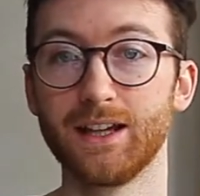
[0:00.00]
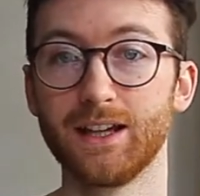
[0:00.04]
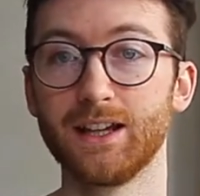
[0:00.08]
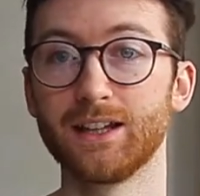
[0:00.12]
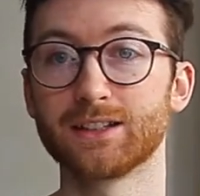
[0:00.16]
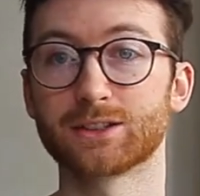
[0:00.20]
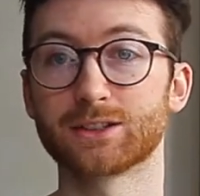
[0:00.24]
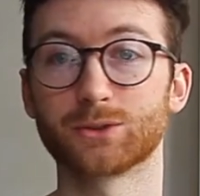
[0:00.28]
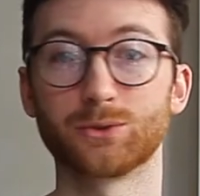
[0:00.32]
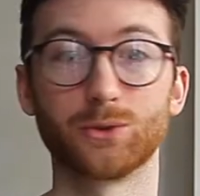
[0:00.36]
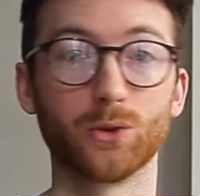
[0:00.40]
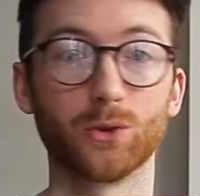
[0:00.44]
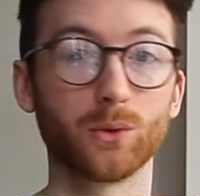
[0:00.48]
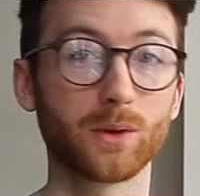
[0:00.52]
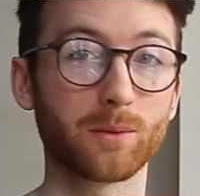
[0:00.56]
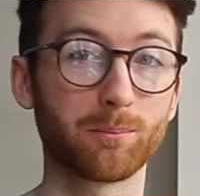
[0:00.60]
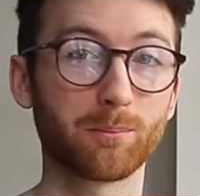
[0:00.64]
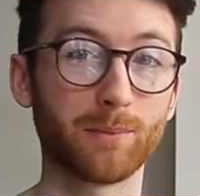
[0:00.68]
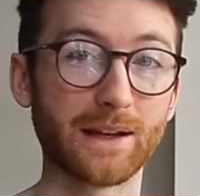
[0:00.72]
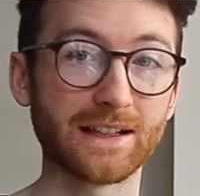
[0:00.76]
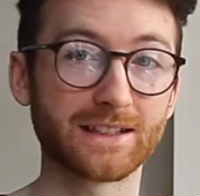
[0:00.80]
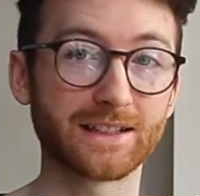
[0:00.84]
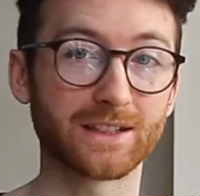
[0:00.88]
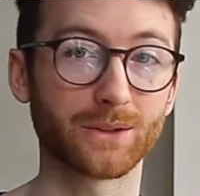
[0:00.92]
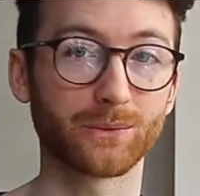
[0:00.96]
so knowing
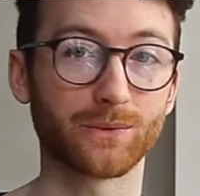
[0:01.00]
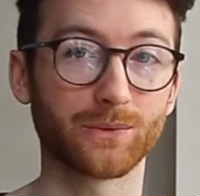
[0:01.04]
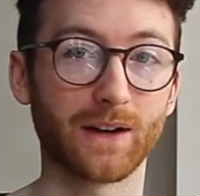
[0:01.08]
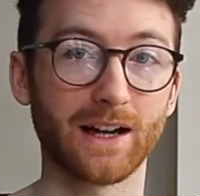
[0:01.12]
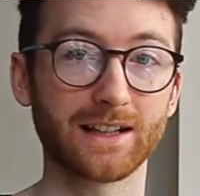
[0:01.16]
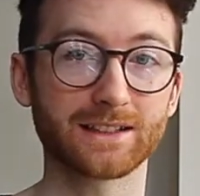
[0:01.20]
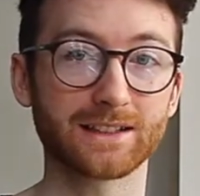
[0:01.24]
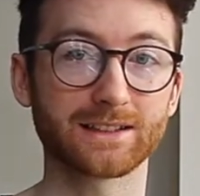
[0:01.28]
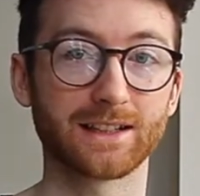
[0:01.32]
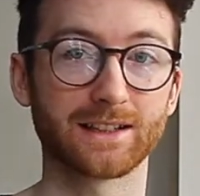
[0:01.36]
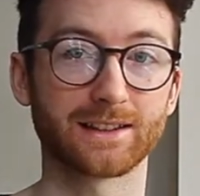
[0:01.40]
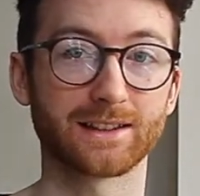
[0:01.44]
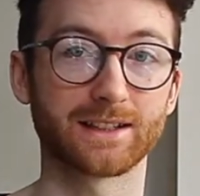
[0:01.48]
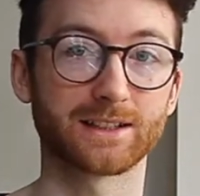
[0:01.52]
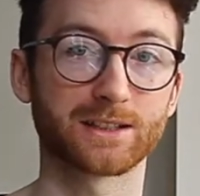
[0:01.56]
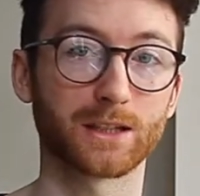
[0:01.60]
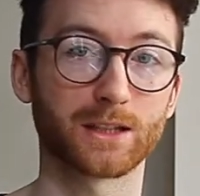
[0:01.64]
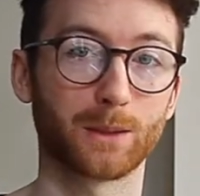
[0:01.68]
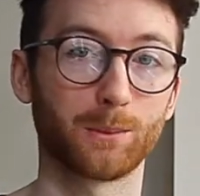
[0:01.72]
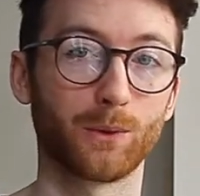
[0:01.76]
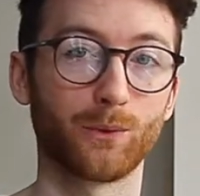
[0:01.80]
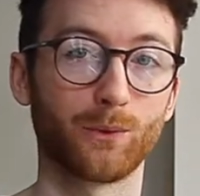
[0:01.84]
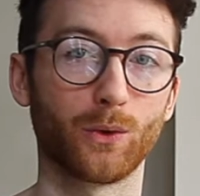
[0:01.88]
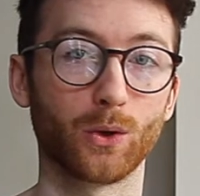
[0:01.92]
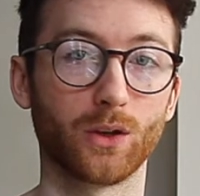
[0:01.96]
basic facts like the sum
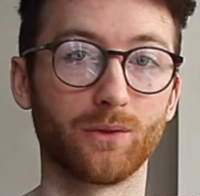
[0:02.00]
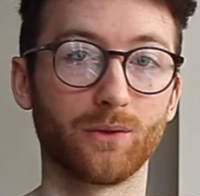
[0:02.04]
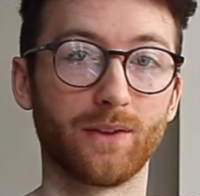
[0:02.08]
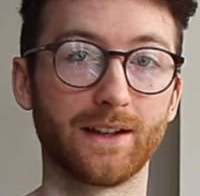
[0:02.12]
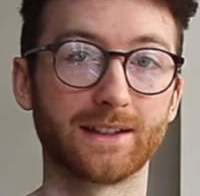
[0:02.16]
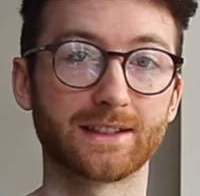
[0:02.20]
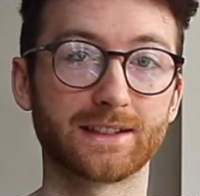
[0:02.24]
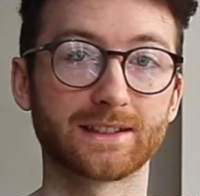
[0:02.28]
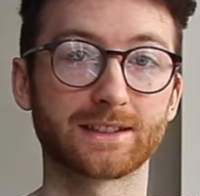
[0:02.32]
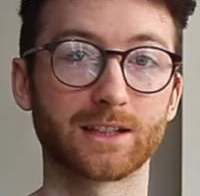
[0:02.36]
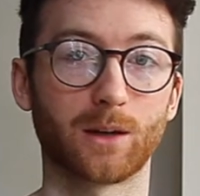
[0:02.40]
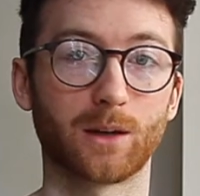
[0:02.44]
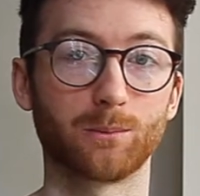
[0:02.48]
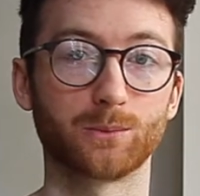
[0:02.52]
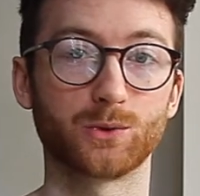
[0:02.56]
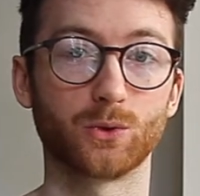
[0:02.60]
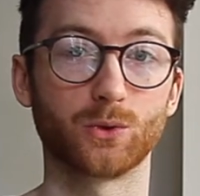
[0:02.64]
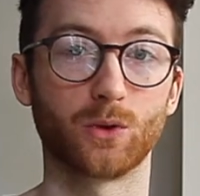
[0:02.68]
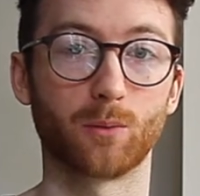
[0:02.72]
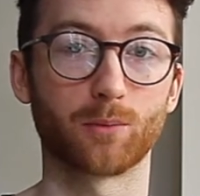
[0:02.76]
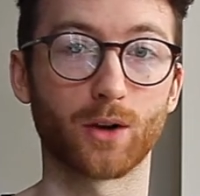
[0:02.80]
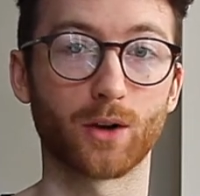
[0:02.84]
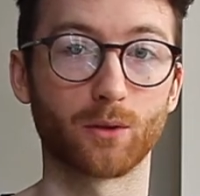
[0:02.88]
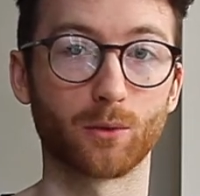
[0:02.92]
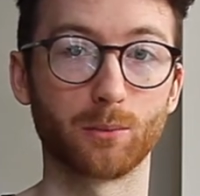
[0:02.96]
of all events summed to a
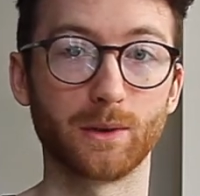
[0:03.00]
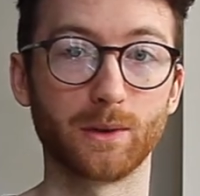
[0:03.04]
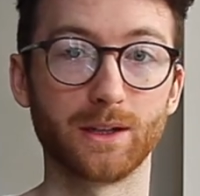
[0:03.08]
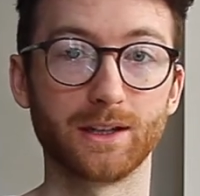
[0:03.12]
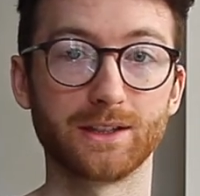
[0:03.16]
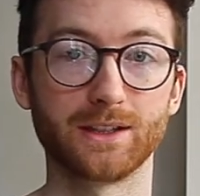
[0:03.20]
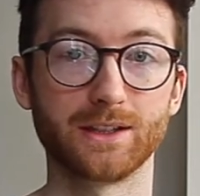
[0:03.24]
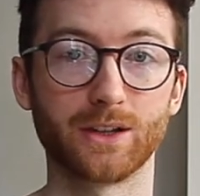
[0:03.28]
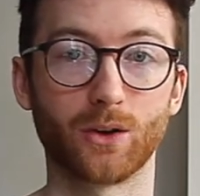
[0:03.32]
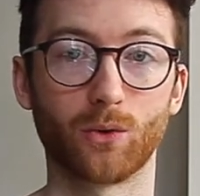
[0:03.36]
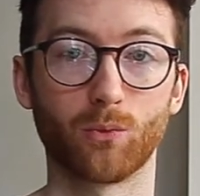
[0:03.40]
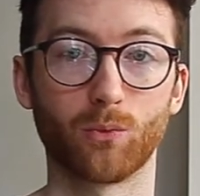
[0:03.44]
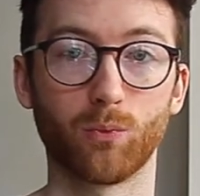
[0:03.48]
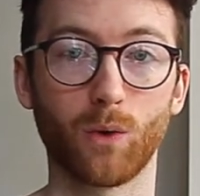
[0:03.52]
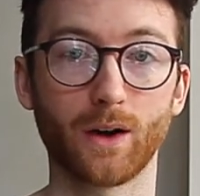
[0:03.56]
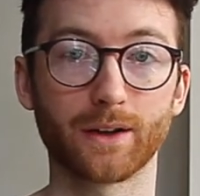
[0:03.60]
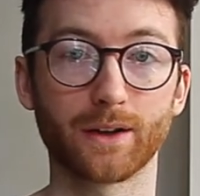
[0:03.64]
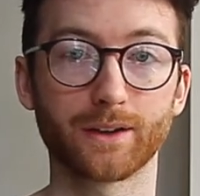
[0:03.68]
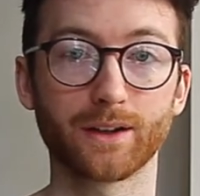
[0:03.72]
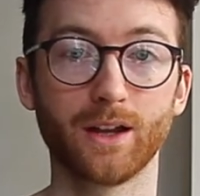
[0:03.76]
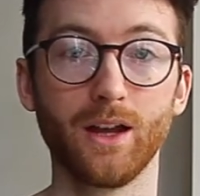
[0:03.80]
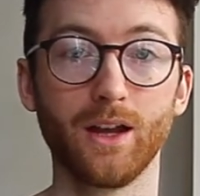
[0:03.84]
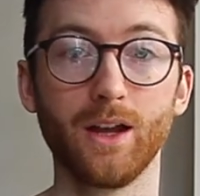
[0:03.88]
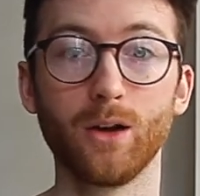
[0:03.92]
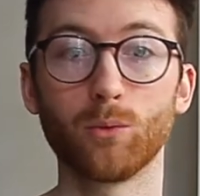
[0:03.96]
probability of 1